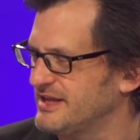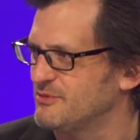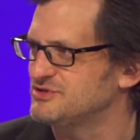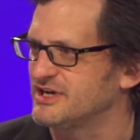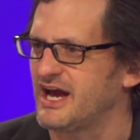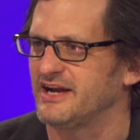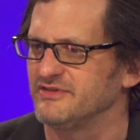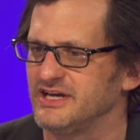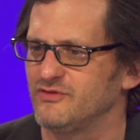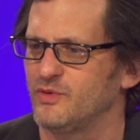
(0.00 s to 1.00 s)
That was a kind of
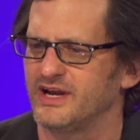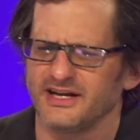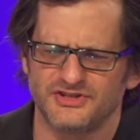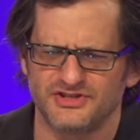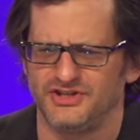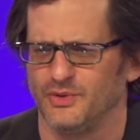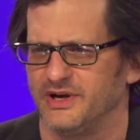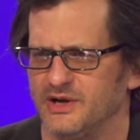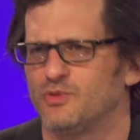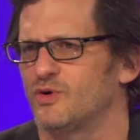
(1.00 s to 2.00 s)
a giveaway. Like, just do
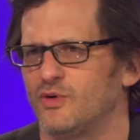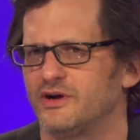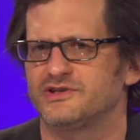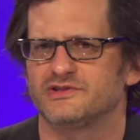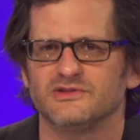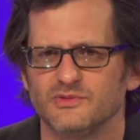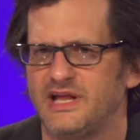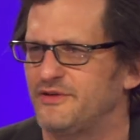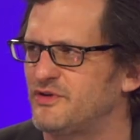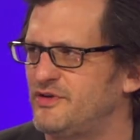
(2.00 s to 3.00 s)
it. It would have worked
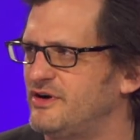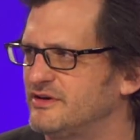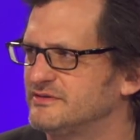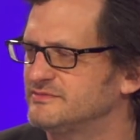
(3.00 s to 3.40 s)
without the thong.